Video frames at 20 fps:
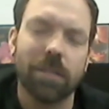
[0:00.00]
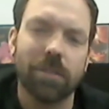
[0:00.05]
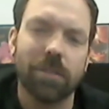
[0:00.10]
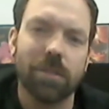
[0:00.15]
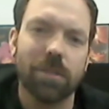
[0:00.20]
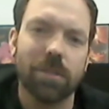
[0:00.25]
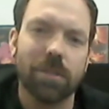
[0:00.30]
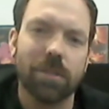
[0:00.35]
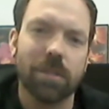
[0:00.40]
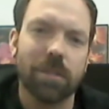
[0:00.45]
And
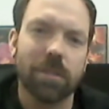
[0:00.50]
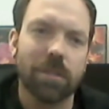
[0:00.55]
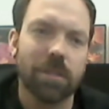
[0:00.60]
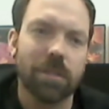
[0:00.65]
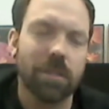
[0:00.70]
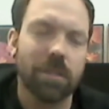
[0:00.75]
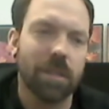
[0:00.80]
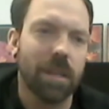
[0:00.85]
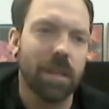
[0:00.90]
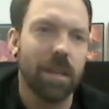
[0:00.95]

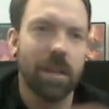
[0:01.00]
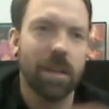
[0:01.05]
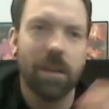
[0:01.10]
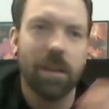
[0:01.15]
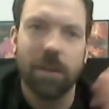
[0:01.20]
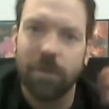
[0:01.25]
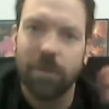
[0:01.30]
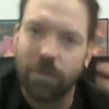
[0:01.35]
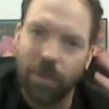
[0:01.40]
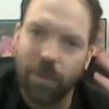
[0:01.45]
just
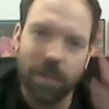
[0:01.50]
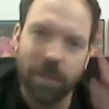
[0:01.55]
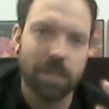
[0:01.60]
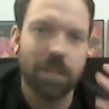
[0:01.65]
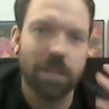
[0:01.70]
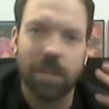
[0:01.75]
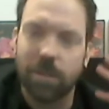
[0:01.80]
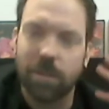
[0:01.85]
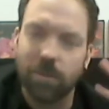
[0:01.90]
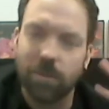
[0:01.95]

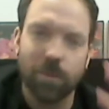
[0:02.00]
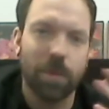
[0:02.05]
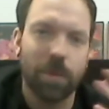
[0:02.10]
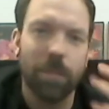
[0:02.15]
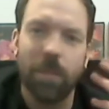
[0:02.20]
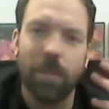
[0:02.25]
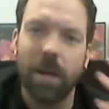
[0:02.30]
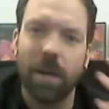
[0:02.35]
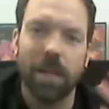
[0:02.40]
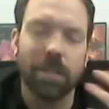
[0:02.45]
things come to my
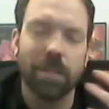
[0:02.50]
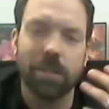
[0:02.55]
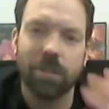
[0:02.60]
mind.